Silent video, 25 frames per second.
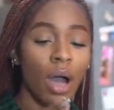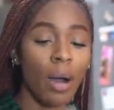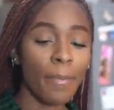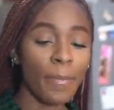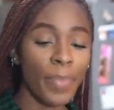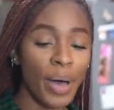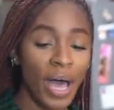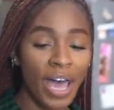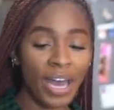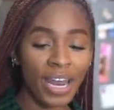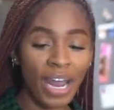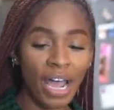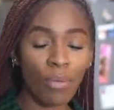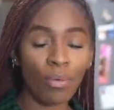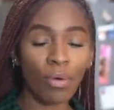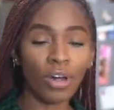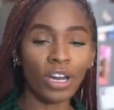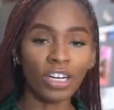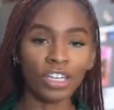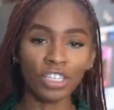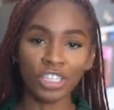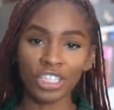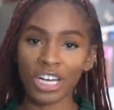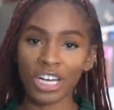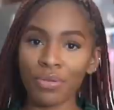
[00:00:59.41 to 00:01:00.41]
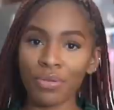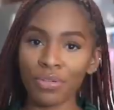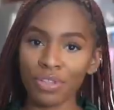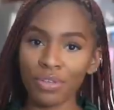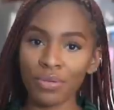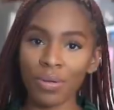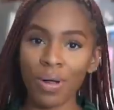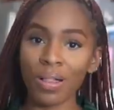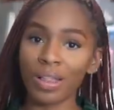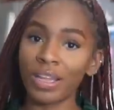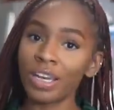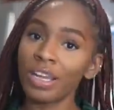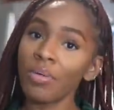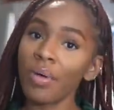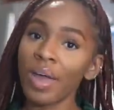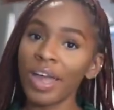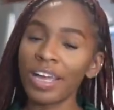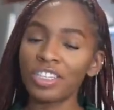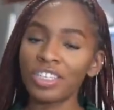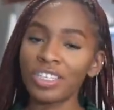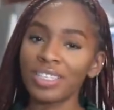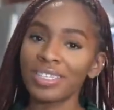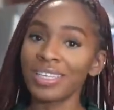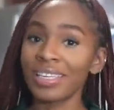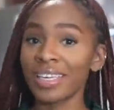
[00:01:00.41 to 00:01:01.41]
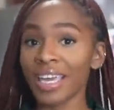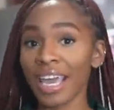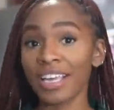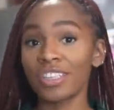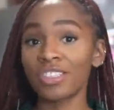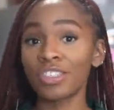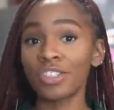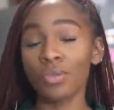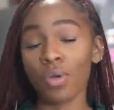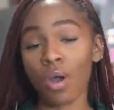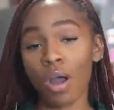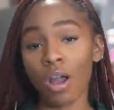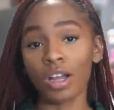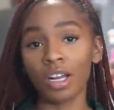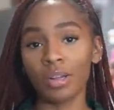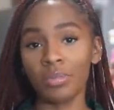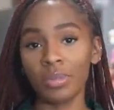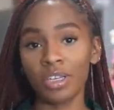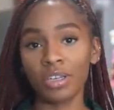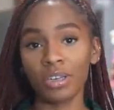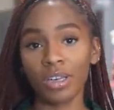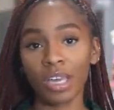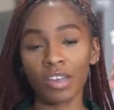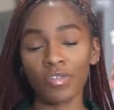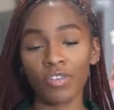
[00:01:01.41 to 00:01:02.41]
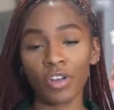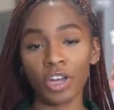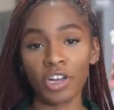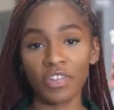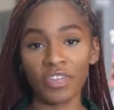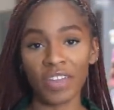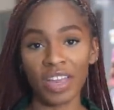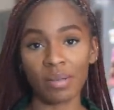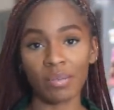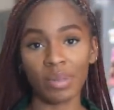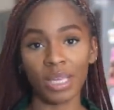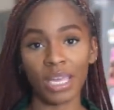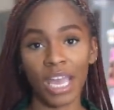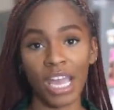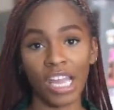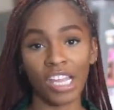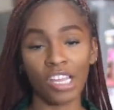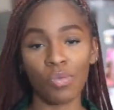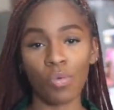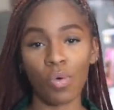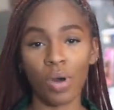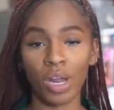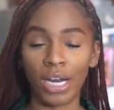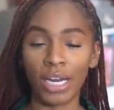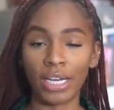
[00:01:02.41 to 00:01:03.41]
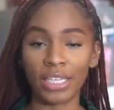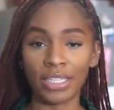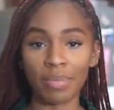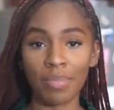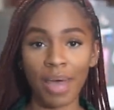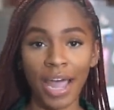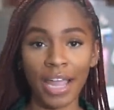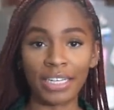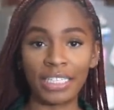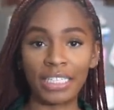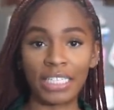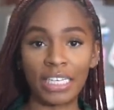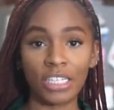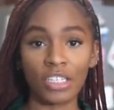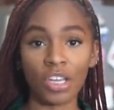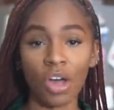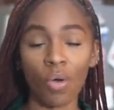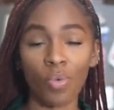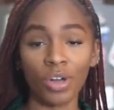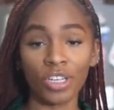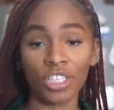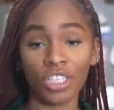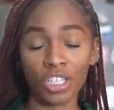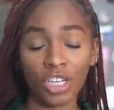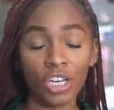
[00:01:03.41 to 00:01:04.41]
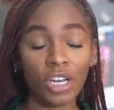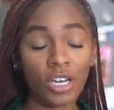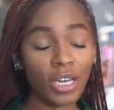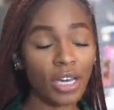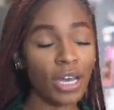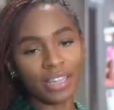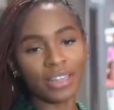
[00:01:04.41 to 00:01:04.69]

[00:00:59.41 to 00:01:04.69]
but I wanted to with you all anyway, just in case you are gonna be cooking for your family and you wanted some ideas on what to cook.